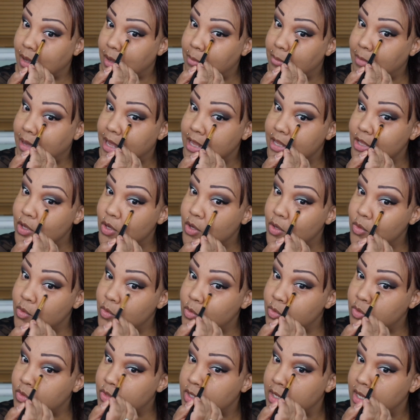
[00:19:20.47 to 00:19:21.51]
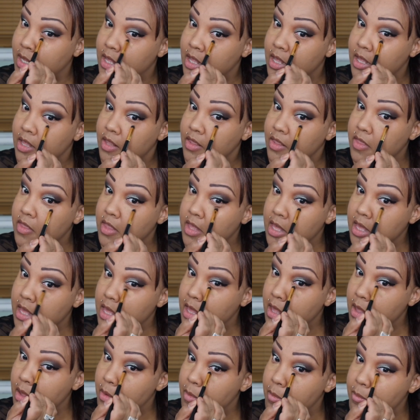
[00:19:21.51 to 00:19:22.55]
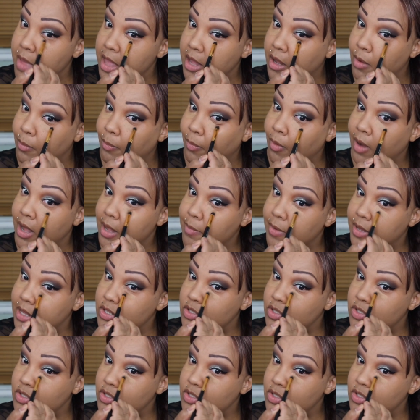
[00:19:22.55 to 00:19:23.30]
I use the makeup wipe,